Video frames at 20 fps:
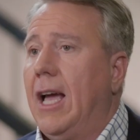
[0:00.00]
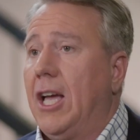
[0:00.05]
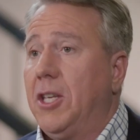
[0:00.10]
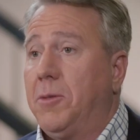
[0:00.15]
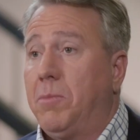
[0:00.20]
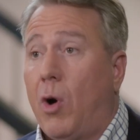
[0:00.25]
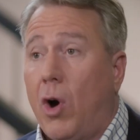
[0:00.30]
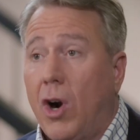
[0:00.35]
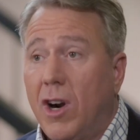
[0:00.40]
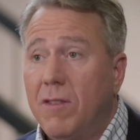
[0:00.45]
as
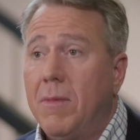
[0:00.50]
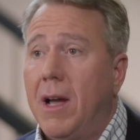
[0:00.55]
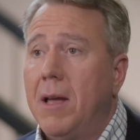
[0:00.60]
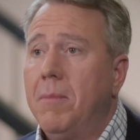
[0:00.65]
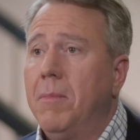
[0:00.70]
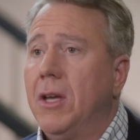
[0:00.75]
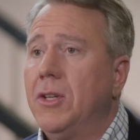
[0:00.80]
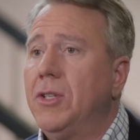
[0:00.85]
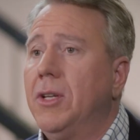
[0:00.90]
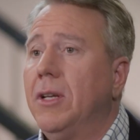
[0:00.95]
part of my
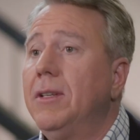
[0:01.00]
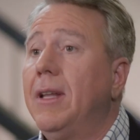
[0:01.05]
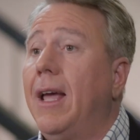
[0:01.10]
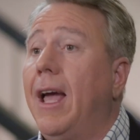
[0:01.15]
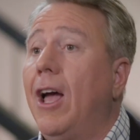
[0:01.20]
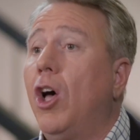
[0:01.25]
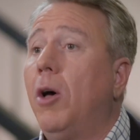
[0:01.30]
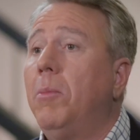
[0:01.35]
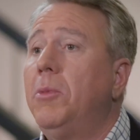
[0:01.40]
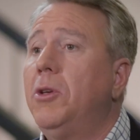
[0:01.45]
mission to
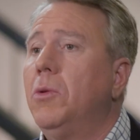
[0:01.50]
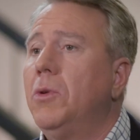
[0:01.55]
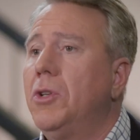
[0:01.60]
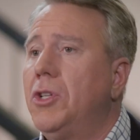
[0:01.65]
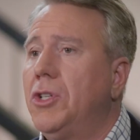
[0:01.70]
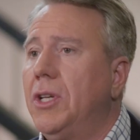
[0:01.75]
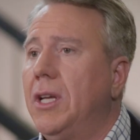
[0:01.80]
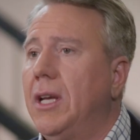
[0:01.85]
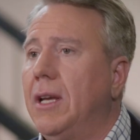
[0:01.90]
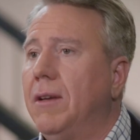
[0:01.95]
help you
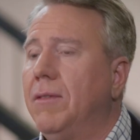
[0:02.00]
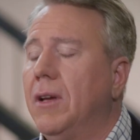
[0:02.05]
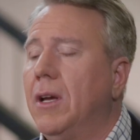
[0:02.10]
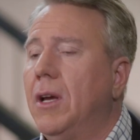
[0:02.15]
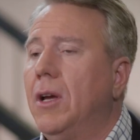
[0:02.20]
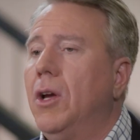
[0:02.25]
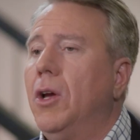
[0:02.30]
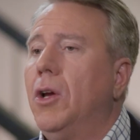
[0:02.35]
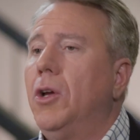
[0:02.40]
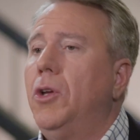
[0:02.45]
achieve
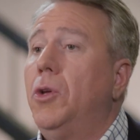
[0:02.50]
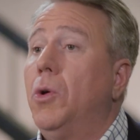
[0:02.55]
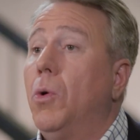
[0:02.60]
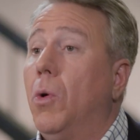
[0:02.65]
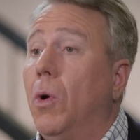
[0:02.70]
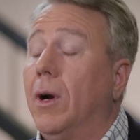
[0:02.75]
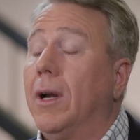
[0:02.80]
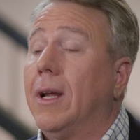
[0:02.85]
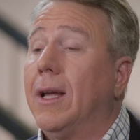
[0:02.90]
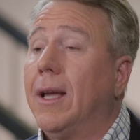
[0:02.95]

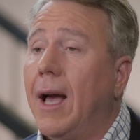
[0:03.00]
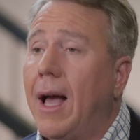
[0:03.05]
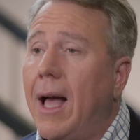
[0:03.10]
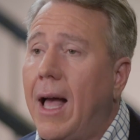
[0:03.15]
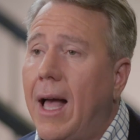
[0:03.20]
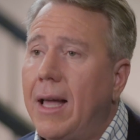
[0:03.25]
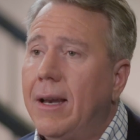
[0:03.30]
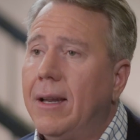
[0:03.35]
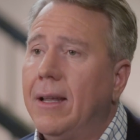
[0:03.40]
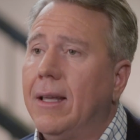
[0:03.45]
your
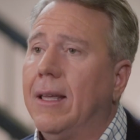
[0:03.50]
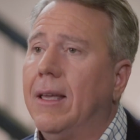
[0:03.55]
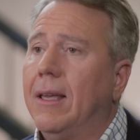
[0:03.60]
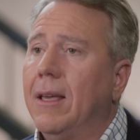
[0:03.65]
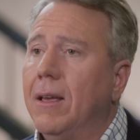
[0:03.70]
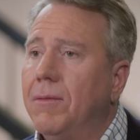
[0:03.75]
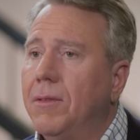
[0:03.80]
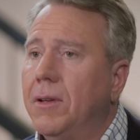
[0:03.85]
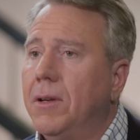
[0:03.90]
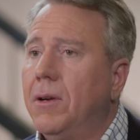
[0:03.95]

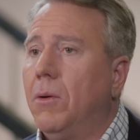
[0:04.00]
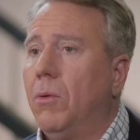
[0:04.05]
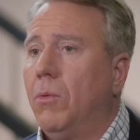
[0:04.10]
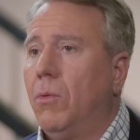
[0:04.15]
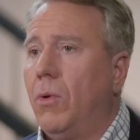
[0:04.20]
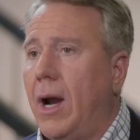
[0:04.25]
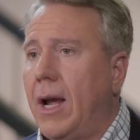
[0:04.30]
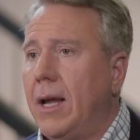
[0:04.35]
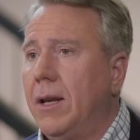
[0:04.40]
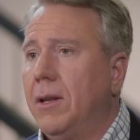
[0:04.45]
God-given
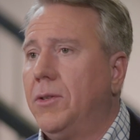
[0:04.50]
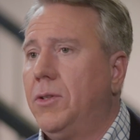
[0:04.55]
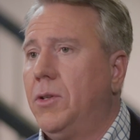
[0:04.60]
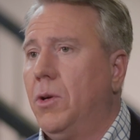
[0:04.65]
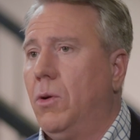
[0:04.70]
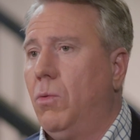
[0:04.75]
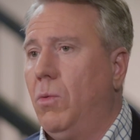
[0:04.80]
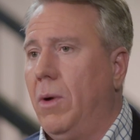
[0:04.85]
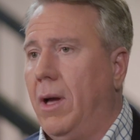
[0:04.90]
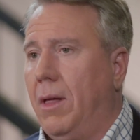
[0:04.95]
right to
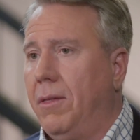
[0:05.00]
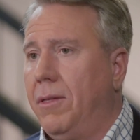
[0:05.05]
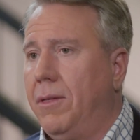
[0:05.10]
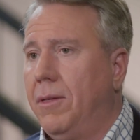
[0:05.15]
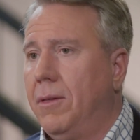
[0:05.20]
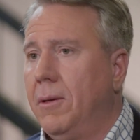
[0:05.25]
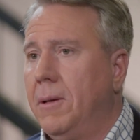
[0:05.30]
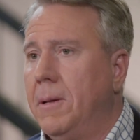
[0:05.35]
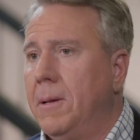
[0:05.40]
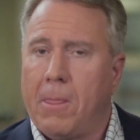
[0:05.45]
wealth.
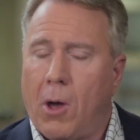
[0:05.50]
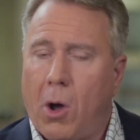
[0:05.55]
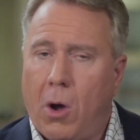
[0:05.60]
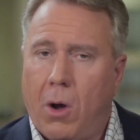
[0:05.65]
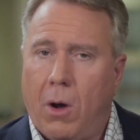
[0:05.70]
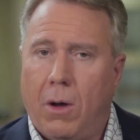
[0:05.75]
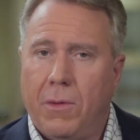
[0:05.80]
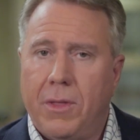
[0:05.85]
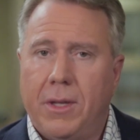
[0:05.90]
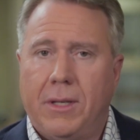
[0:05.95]

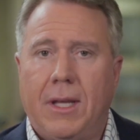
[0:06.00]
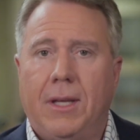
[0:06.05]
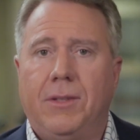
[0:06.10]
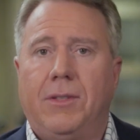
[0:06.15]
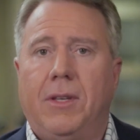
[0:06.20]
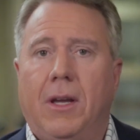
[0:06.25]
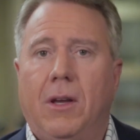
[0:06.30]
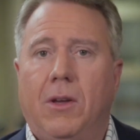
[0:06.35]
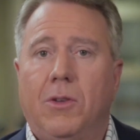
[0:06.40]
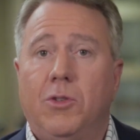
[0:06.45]
All the
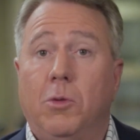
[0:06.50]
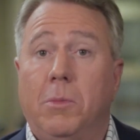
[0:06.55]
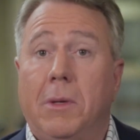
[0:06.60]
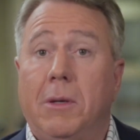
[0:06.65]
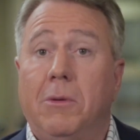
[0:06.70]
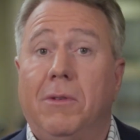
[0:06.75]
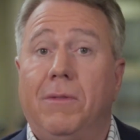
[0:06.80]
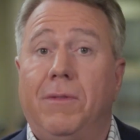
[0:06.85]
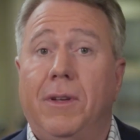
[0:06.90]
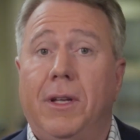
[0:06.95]
details will be
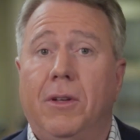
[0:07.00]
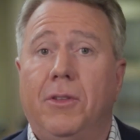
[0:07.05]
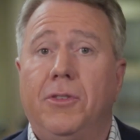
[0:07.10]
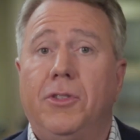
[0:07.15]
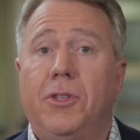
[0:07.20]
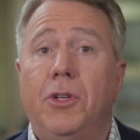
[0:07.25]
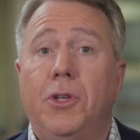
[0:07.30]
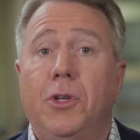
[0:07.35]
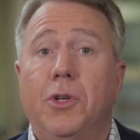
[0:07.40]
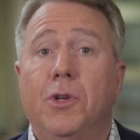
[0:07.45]
revealed
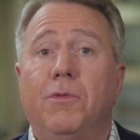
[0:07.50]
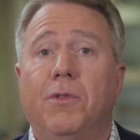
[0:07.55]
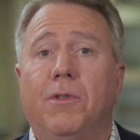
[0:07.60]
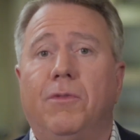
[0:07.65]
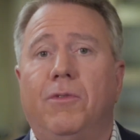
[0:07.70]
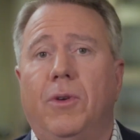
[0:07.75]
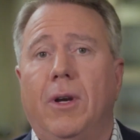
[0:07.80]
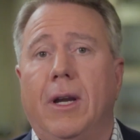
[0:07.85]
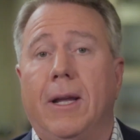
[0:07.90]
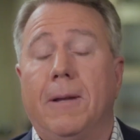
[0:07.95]
to you for
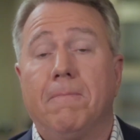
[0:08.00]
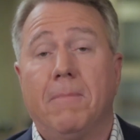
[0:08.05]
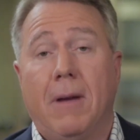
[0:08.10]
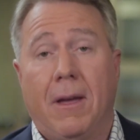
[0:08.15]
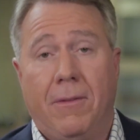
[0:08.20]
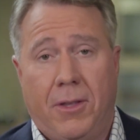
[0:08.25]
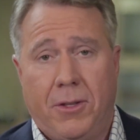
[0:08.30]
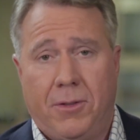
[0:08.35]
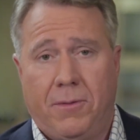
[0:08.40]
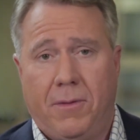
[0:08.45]
free
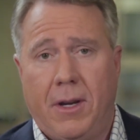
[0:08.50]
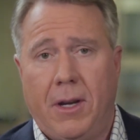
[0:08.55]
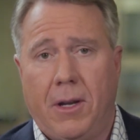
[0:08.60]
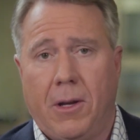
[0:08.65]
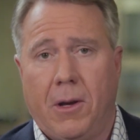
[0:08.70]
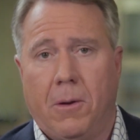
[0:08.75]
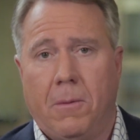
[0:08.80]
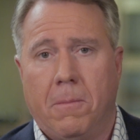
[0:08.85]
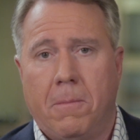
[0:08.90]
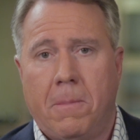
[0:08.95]
in this
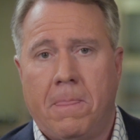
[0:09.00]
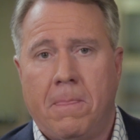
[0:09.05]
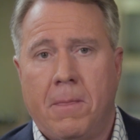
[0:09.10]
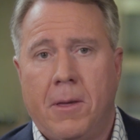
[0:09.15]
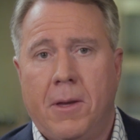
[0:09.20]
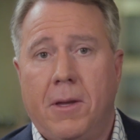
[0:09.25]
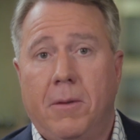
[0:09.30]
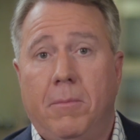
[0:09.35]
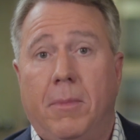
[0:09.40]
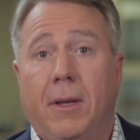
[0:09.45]
video
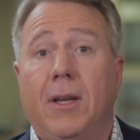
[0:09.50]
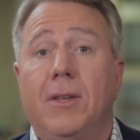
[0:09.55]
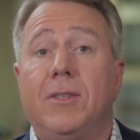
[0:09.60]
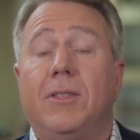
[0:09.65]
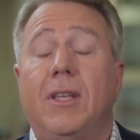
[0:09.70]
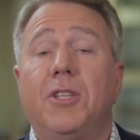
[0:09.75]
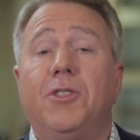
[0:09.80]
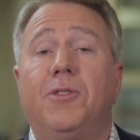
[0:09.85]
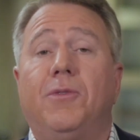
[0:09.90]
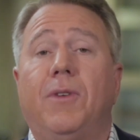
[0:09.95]
because
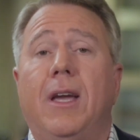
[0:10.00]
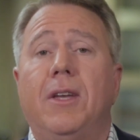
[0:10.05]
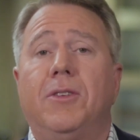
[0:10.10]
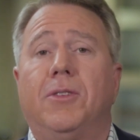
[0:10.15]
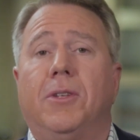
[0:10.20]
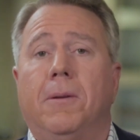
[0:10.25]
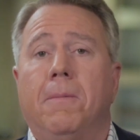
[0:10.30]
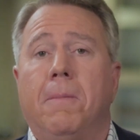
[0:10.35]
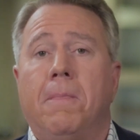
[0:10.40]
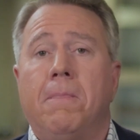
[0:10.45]
let's face
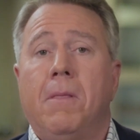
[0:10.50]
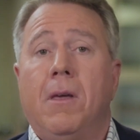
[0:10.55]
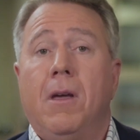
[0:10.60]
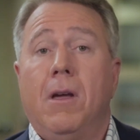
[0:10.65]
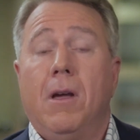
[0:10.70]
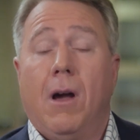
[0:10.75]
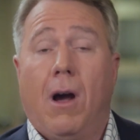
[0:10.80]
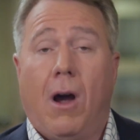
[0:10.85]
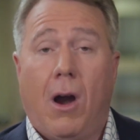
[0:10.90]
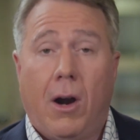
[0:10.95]
it,
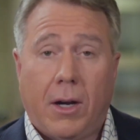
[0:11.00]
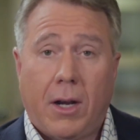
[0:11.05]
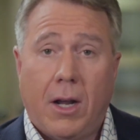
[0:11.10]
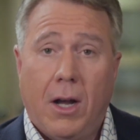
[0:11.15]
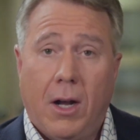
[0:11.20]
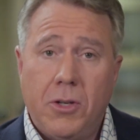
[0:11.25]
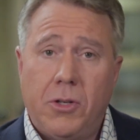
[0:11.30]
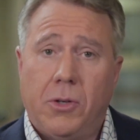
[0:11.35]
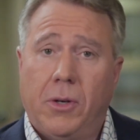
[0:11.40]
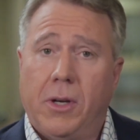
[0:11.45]
our
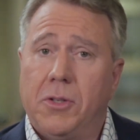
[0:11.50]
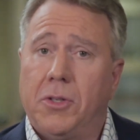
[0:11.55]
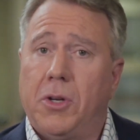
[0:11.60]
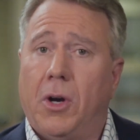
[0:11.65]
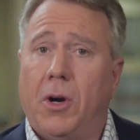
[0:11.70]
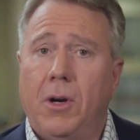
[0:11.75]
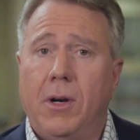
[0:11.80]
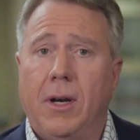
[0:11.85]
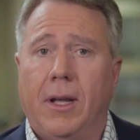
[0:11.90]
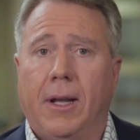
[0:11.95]
country is
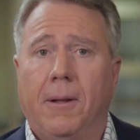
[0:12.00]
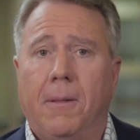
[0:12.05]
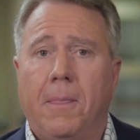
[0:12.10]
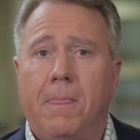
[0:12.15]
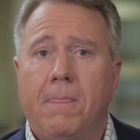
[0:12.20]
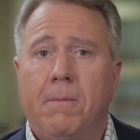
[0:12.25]
hurting.